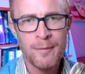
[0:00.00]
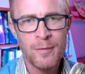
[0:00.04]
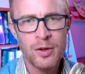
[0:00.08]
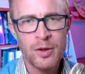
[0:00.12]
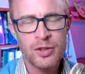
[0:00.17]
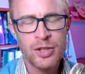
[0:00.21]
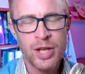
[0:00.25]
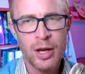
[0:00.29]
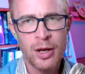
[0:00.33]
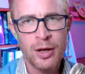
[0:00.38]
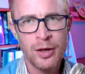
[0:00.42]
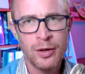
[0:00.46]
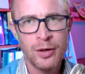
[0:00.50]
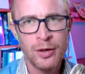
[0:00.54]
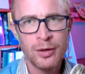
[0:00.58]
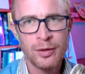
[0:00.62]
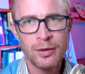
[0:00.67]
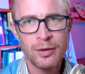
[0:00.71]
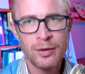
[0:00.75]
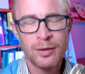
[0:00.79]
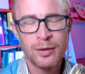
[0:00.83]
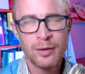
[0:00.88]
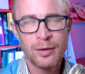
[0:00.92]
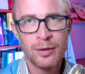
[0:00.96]
So
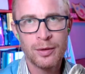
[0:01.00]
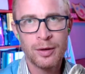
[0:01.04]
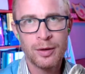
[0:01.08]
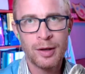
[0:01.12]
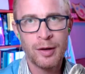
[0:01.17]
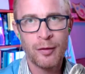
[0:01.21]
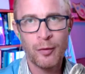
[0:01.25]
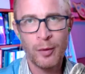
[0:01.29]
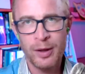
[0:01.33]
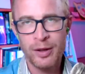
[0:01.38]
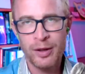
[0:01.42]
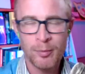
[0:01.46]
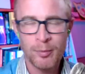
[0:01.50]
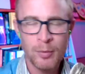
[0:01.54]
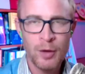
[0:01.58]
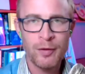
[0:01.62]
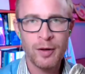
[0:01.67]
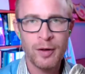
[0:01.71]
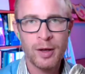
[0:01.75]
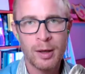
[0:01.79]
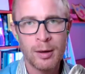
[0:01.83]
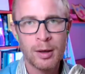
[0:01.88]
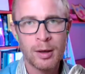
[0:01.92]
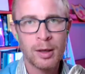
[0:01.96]
if we're
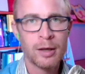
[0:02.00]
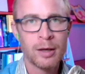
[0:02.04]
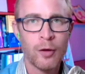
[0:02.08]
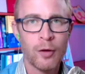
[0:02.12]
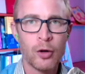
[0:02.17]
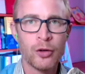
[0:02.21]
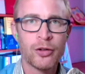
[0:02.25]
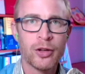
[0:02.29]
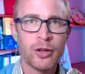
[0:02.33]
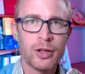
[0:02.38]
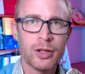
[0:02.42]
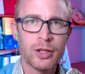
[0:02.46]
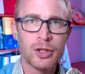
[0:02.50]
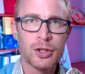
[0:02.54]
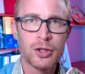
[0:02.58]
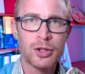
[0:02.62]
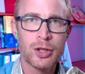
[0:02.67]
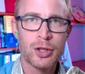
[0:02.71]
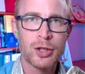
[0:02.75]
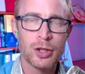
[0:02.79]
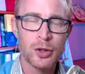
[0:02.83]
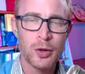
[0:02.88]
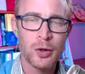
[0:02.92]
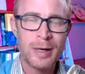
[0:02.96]
moving kind of onto
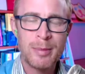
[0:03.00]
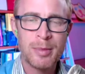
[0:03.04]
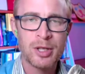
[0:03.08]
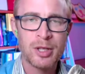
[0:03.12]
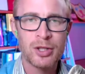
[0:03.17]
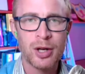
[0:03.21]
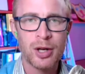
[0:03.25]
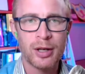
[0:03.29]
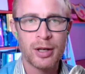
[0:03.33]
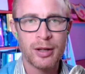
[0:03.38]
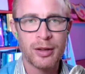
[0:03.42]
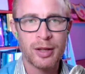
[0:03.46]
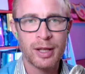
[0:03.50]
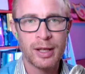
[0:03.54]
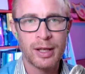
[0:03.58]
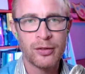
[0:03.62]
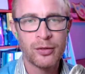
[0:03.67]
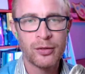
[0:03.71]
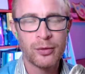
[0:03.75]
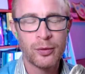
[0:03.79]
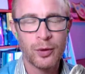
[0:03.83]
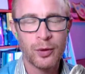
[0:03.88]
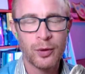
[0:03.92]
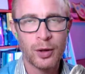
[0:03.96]
the treatment side of
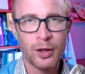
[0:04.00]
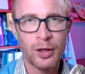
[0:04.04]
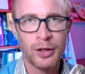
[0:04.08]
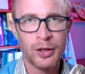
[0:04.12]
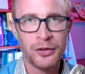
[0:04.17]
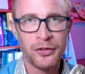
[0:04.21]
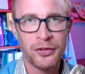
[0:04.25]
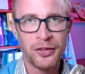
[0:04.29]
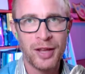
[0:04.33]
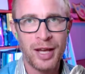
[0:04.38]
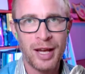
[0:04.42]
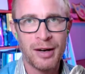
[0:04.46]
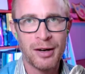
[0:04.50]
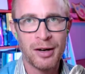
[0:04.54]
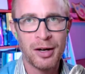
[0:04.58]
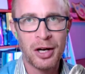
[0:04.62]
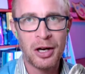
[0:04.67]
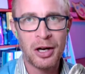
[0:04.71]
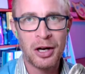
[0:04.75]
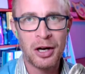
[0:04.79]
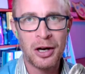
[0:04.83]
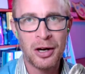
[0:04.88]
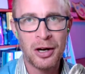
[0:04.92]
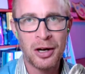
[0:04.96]
things, because there
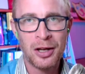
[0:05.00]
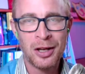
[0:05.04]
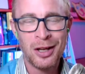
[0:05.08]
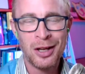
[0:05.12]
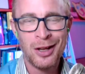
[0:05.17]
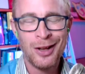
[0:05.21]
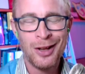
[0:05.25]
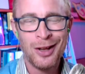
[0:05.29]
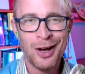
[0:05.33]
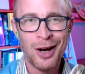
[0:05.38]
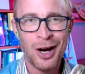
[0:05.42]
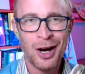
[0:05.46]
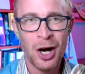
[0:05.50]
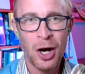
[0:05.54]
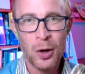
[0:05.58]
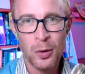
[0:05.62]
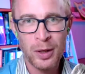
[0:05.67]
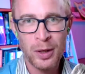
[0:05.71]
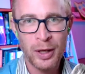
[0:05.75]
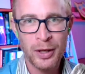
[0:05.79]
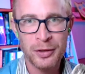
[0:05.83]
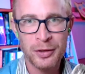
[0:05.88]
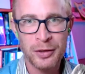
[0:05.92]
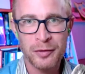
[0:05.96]
are a whole
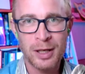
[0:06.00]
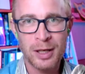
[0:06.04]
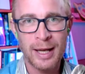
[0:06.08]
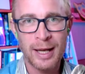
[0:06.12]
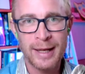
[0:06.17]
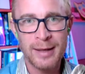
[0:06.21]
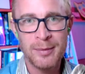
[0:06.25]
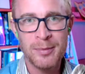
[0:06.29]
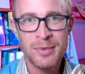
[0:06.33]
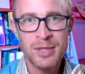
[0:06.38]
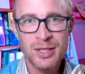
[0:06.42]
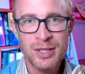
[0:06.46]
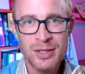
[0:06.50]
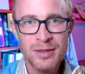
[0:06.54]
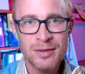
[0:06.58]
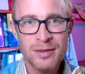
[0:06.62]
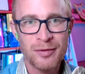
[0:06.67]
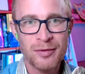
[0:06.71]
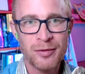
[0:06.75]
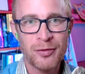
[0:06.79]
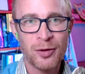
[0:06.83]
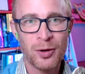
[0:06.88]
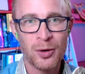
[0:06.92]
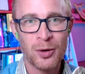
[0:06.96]
load of claims
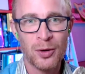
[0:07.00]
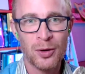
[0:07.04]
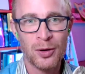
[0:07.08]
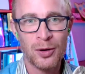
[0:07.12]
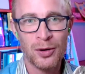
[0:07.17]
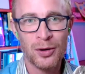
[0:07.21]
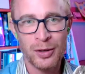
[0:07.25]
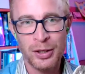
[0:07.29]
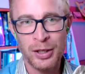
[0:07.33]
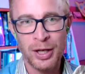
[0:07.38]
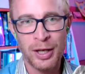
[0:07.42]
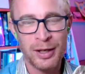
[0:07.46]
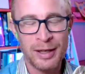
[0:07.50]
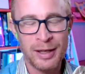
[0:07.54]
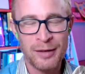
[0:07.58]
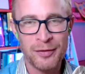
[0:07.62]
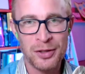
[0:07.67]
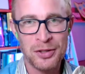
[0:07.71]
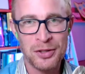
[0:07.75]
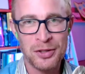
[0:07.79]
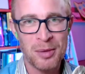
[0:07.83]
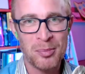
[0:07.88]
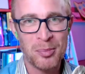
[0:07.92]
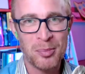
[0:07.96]
for, you know, if
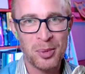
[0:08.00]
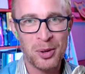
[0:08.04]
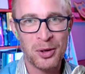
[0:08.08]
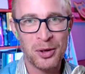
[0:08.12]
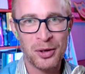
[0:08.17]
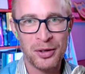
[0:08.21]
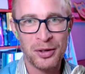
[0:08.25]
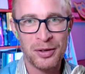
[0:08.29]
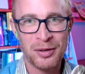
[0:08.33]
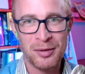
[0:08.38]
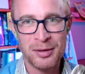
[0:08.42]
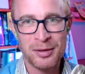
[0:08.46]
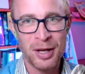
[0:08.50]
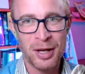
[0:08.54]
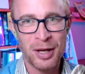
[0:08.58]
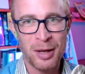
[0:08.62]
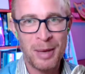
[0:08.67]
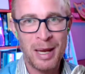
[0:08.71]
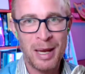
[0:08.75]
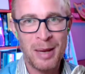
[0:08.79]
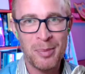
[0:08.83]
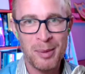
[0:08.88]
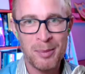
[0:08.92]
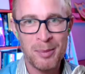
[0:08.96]
you jump on, you know,
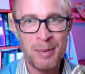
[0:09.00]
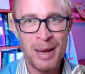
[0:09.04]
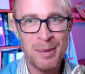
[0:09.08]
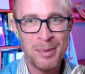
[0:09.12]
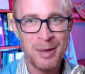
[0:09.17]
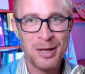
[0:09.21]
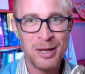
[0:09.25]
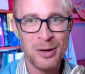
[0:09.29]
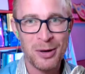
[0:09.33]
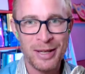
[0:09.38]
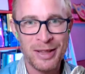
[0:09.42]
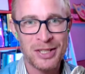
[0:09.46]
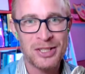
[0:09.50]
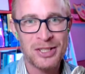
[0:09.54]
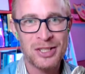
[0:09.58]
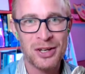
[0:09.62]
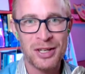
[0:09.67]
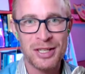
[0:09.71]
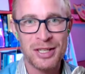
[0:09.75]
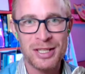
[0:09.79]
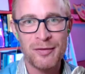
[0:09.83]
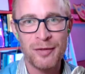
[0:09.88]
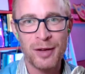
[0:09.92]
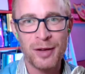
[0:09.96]
maybe not in the
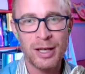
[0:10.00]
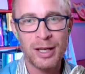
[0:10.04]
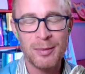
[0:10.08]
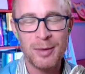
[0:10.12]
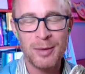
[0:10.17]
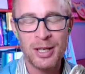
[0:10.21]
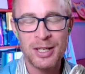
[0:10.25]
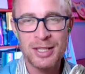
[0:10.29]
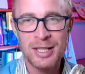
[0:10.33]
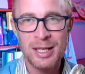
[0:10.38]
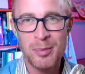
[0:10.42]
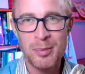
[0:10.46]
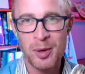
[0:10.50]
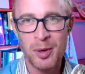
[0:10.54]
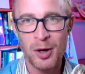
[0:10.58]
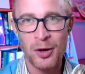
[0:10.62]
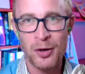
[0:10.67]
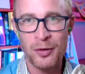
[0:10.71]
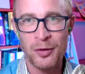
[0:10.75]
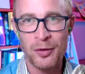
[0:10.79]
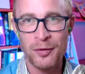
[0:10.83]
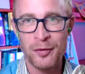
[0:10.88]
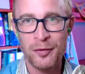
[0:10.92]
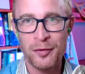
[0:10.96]
scientific community, but
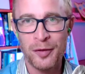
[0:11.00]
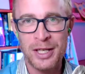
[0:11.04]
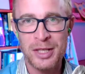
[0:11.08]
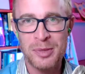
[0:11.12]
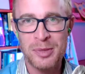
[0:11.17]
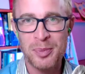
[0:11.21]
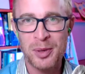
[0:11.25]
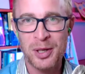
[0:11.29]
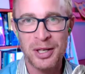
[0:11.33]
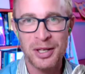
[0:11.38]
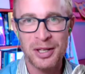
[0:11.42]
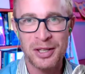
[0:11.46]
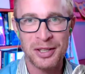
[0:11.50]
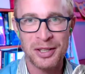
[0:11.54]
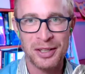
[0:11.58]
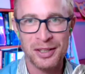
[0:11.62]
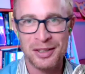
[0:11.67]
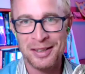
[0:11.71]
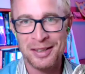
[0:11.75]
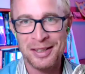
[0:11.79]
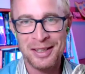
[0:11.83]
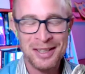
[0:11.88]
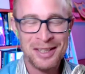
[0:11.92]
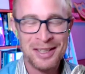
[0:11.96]
on Facebook
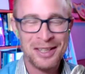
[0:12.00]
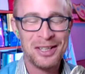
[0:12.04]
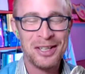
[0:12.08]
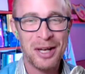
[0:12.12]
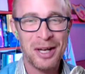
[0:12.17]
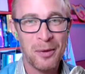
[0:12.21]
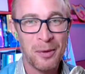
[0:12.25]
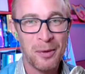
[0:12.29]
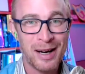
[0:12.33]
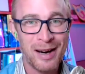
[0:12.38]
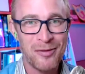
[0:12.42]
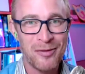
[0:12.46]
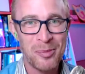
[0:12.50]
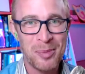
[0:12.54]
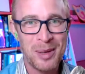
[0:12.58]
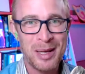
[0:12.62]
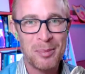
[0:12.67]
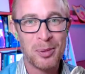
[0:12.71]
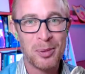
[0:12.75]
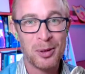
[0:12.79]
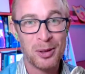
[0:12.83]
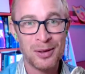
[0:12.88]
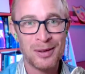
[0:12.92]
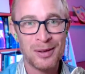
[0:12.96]
and, you know, wherever
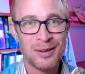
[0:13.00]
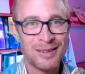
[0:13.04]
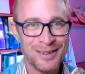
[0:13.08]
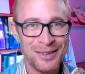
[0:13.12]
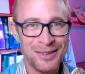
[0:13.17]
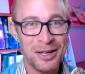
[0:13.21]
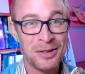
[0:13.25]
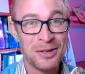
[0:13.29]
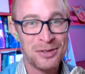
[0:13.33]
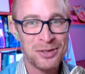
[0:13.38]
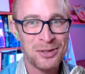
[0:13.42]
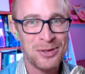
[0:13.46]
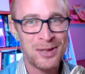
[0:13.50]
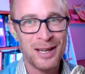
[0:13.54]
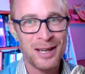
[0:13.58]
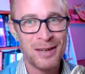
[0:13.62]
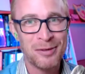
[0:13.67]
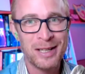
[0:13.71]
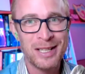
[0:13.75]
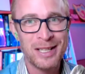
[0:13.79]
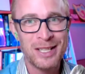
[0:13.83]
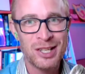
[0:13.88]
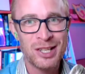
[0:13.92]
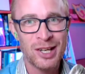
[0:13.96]
people, you know, do their
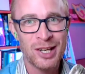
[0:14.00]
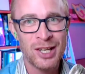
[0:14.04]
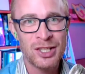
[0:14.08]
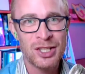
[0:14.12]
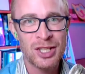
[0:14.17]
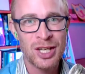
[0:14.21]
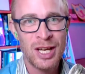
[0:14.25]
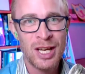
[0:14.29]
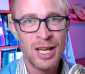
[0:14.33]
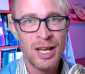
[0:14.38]
research